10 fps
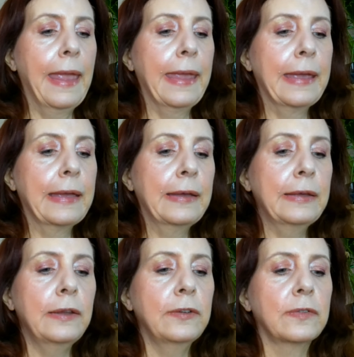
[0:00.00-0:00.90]
And
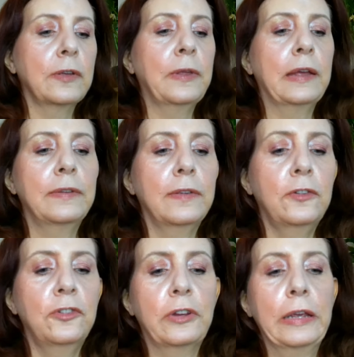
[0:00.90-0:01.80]
that's the
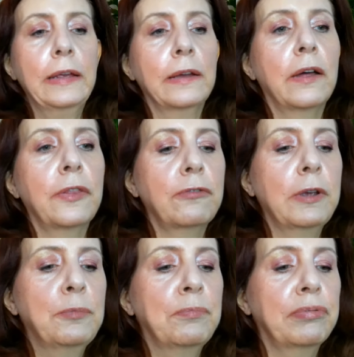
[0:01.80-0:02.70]
cheek. All
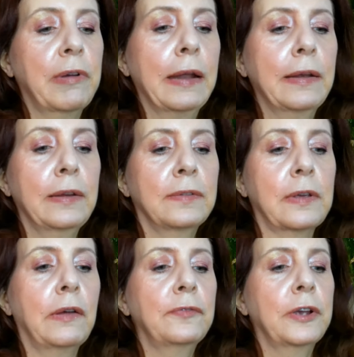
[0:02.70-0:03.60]
three products,
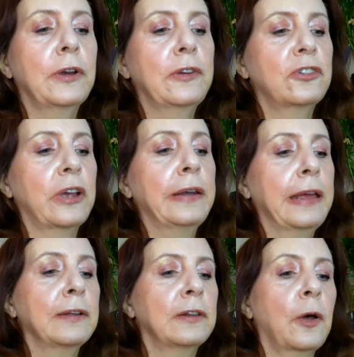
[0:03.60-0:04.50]
all very shiny
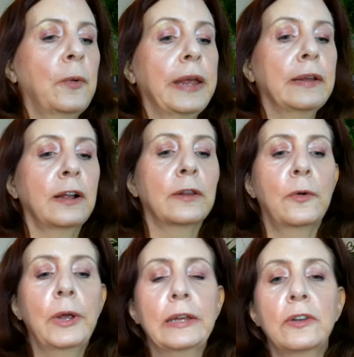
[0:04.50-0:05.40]
and glowy and
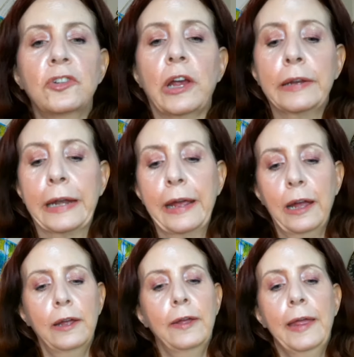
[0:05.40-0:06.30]
shiny.
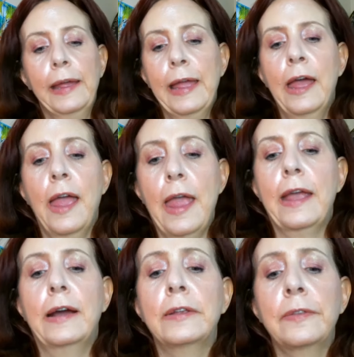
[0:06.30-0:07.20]

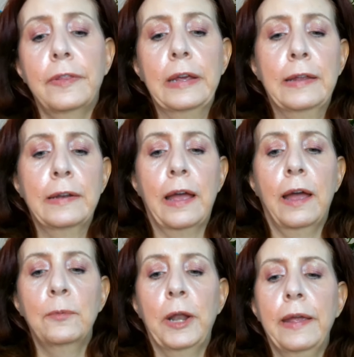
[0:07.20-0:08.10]
And then I
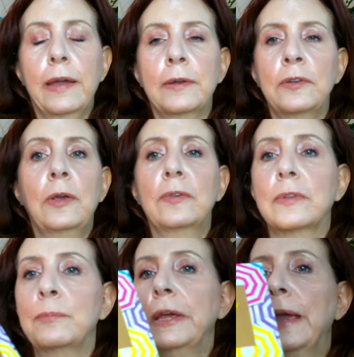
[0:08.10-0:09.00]
went ahead and used
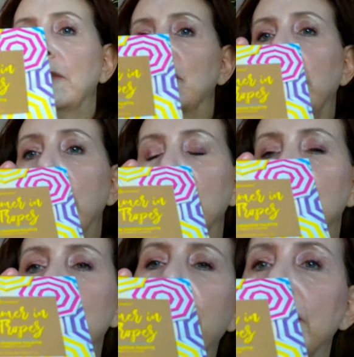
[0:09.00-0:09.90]
the B H Cosmetics
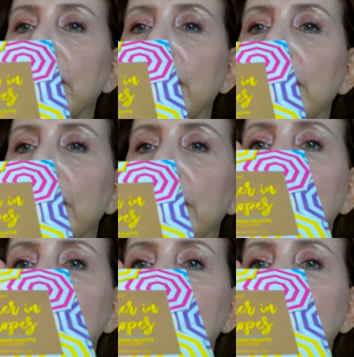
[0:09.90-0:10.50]
as far